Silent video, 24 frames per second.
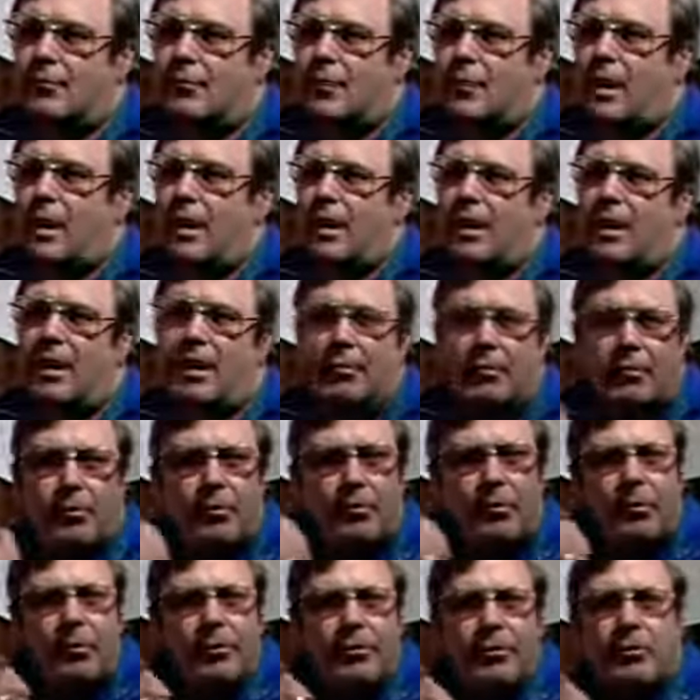I
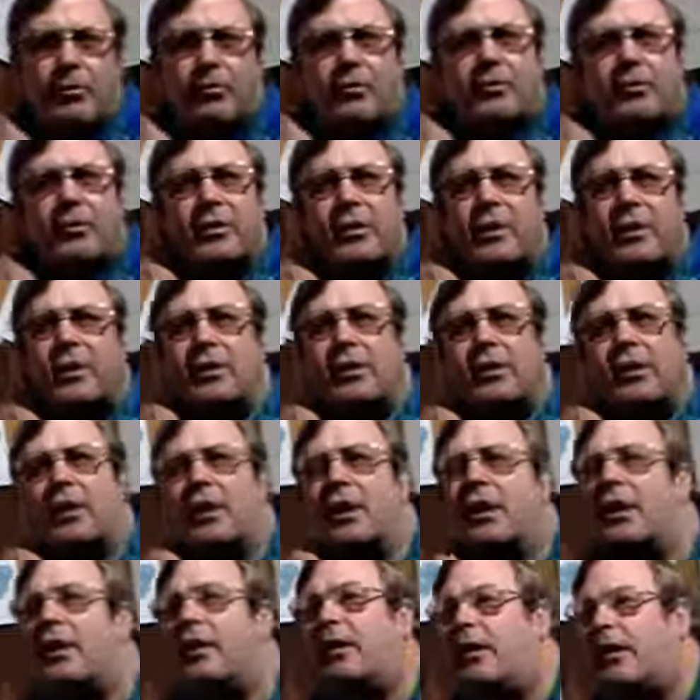was interested in
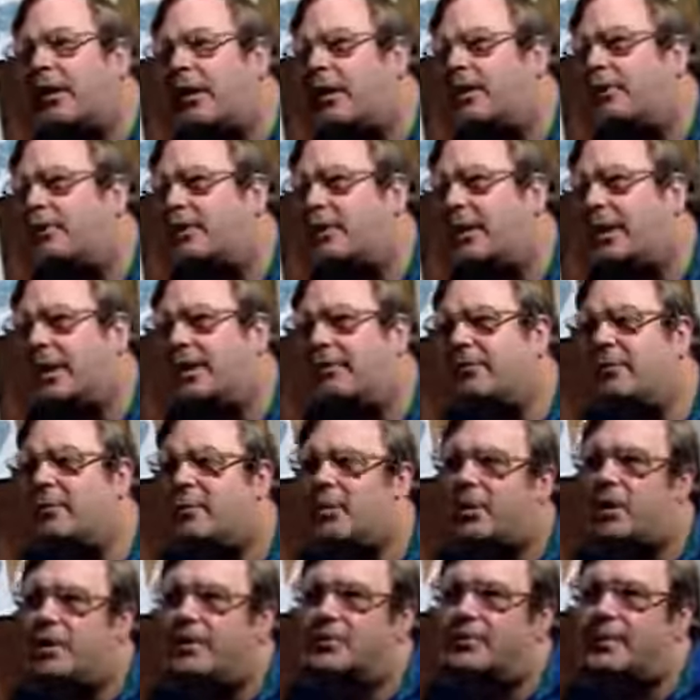a health plan for a
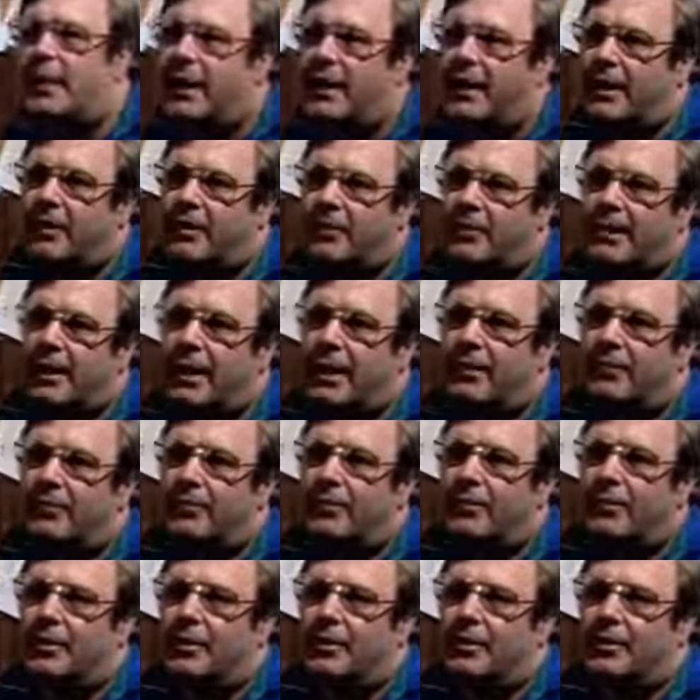large bank here in
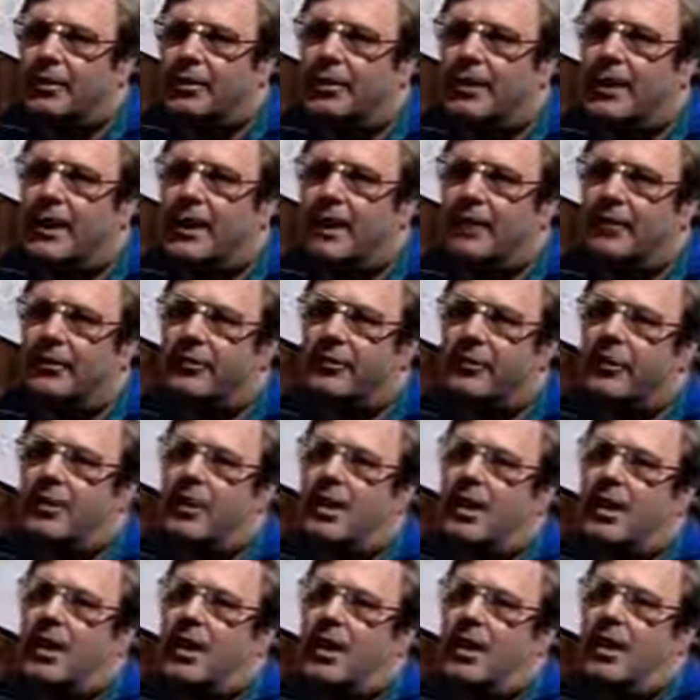California in the early 80s, and
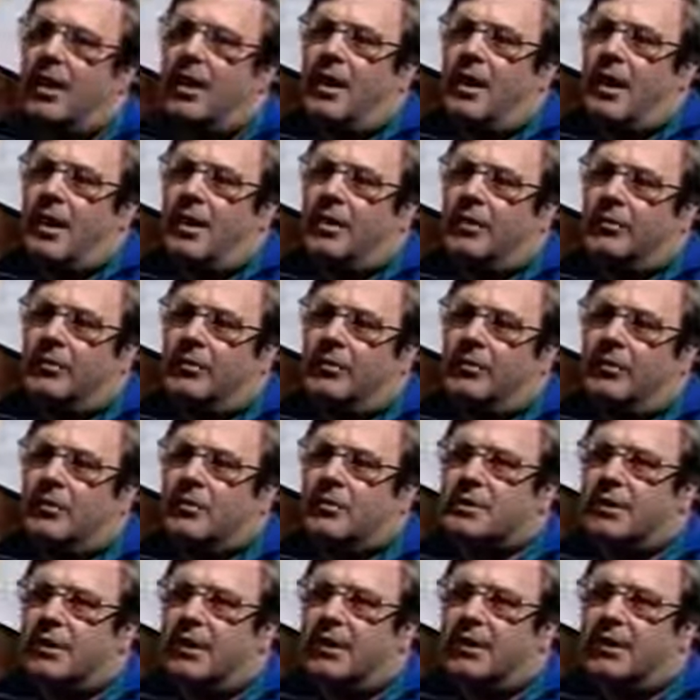in
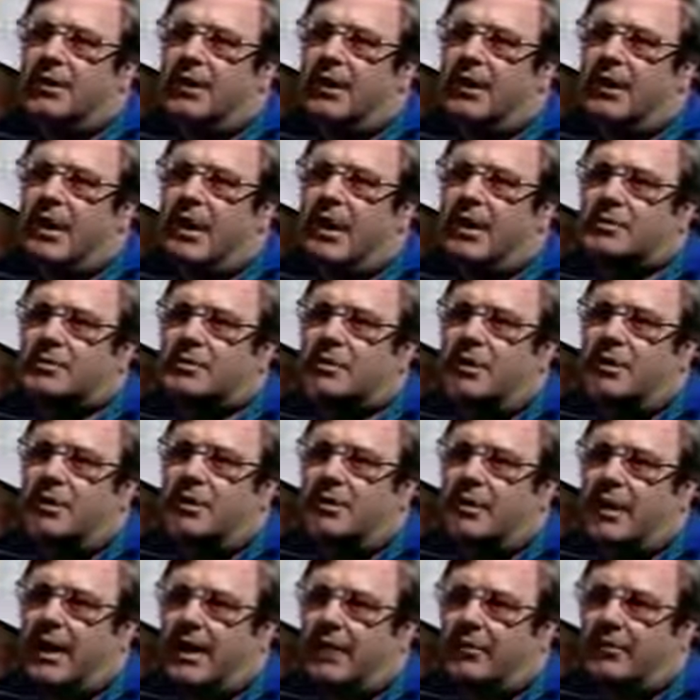researching the actuarial
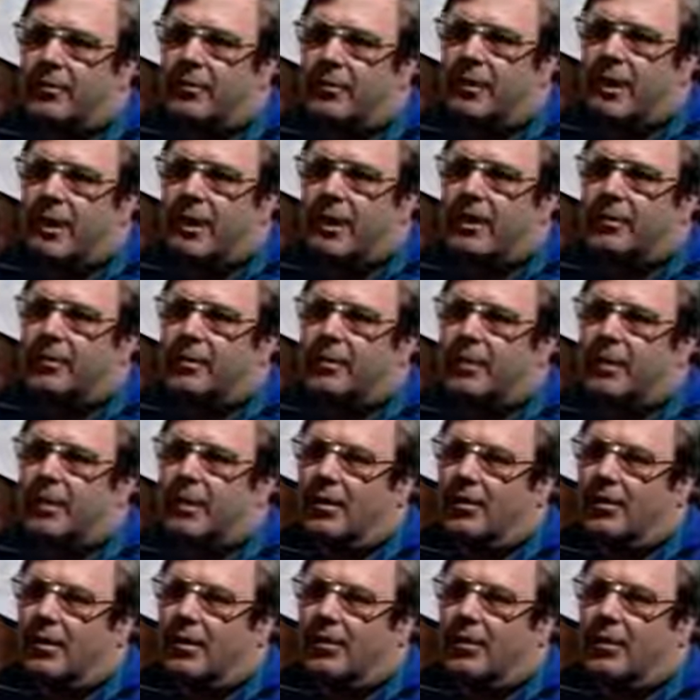data for that,
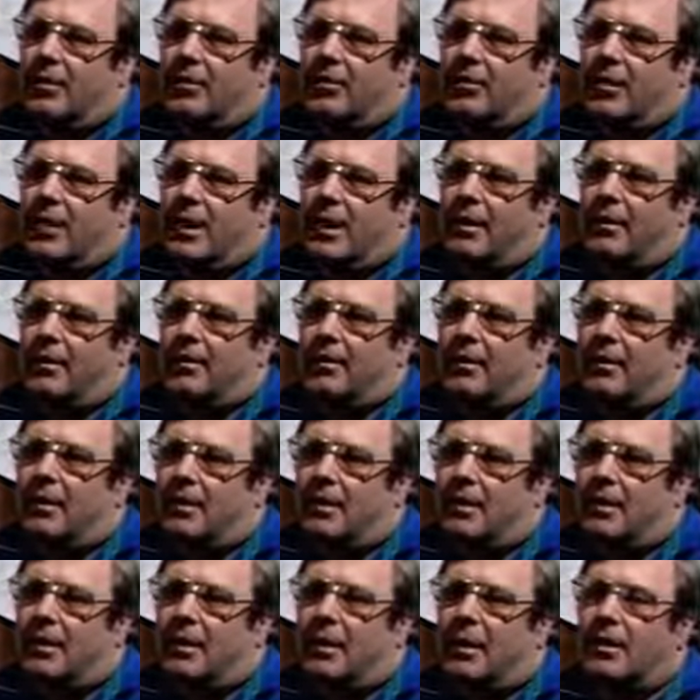my brother and I
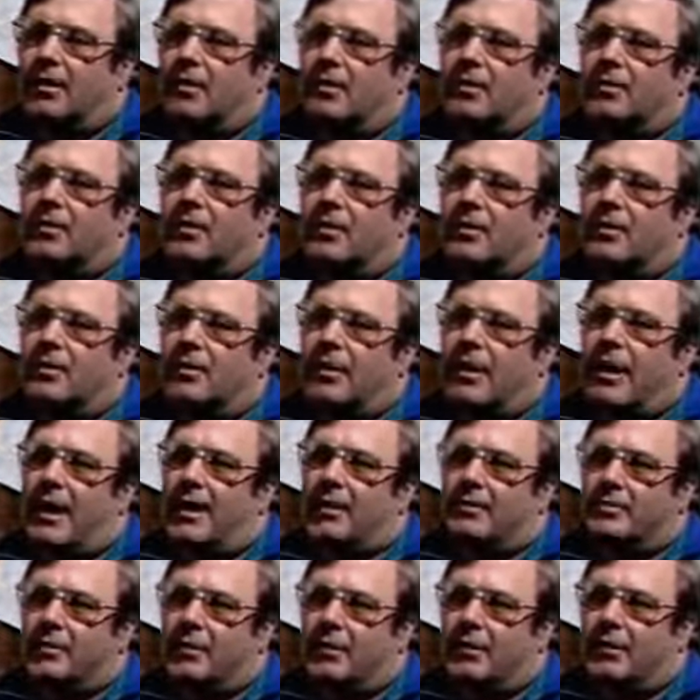looked into the
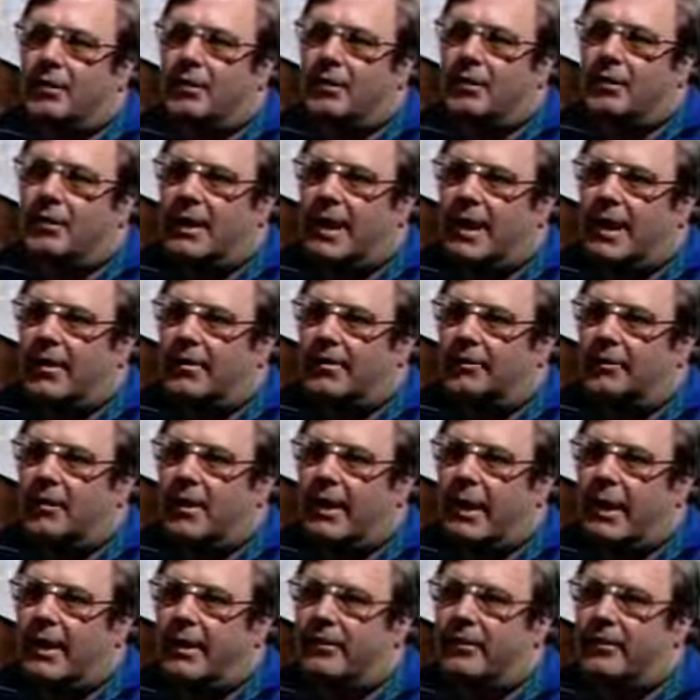actuarial data for
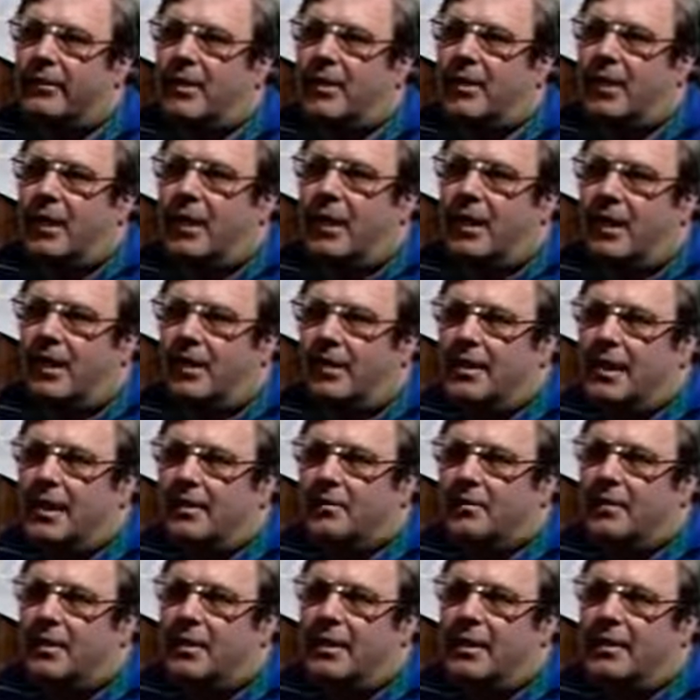AIDS, and that's
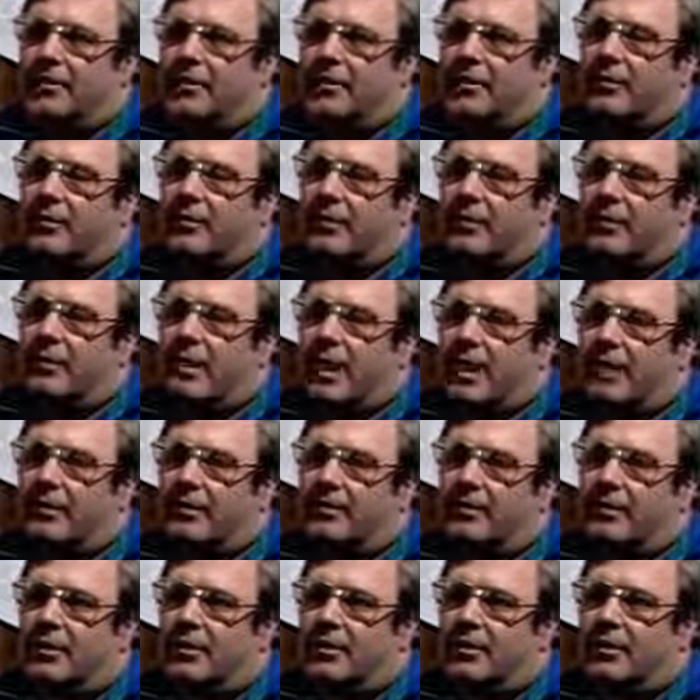what led us into the AIDS
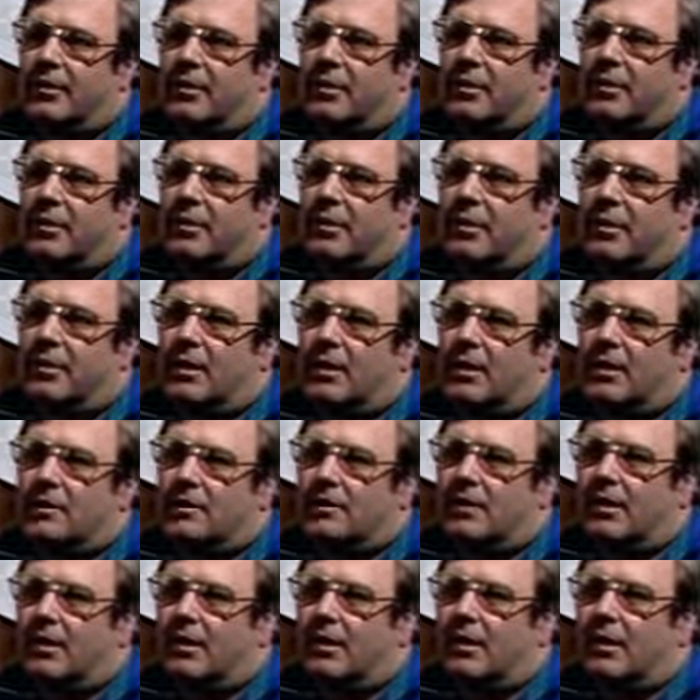literature
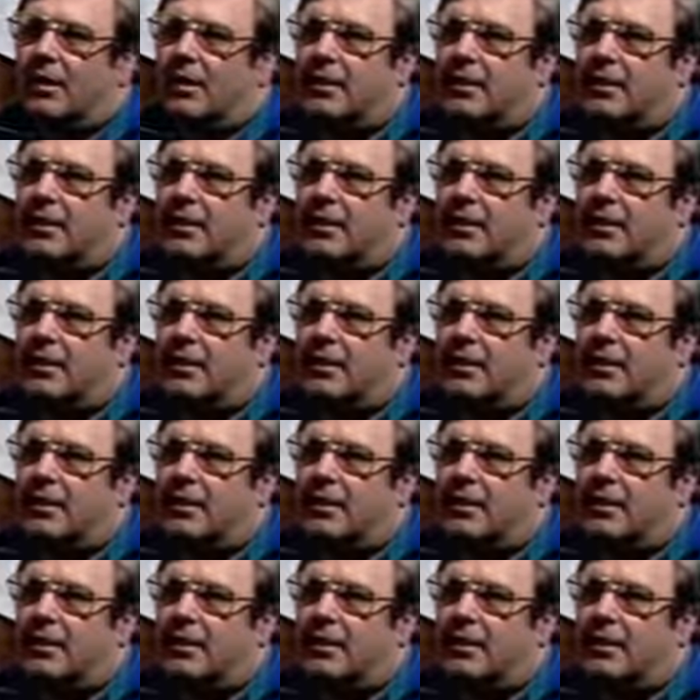initially,